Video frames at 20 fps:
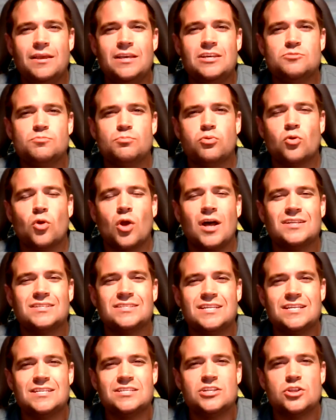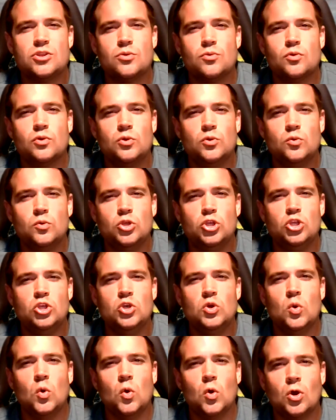is processed through
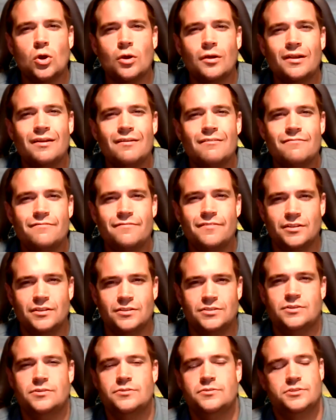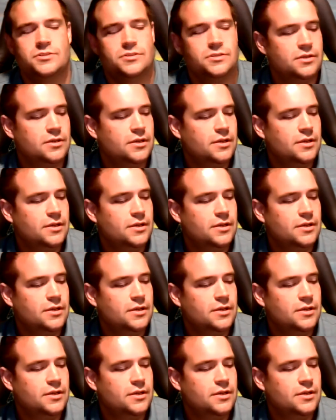your filters.